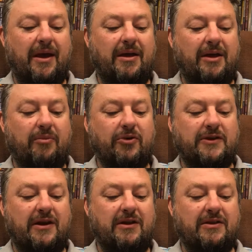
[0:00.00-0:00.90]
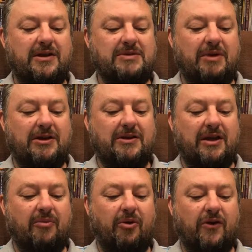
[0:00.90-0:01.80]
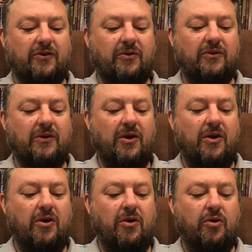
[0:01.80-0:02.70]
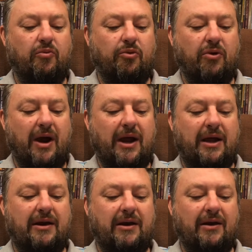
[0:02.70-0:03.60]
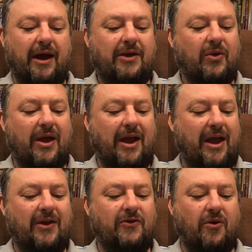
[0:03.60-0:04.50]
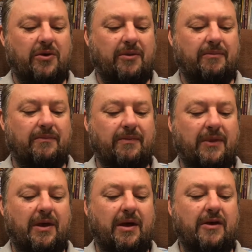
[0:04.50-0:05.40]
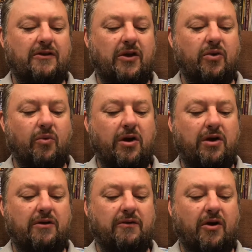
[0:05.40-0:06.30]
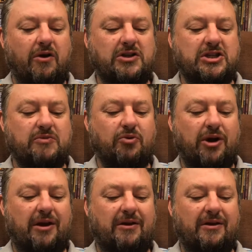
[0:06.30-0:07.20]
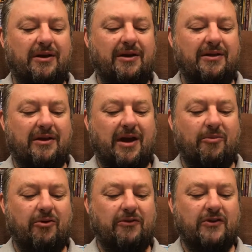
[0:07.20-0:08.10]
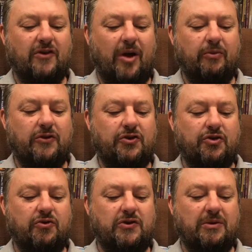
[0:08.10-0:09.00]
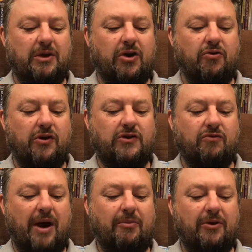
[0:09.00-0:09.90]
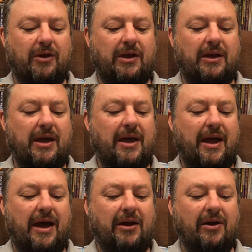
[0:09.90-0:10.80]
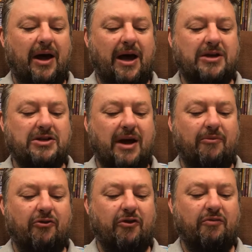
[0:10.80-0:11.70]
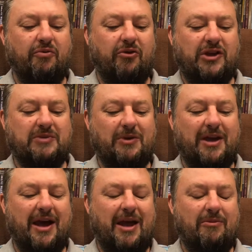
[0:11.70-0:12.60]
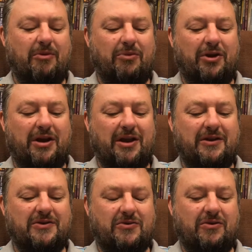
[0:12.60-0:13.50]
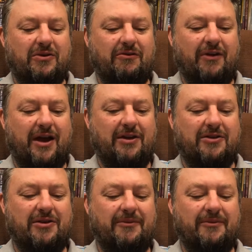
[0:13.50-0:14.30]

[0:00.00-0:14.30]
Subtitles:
They presented these men to the apostles, who prayed and laid their hands on them. So the word of God spread. The number of disciples in Jerusalem increased rapidly, and a large number of priests became obedient to the faith.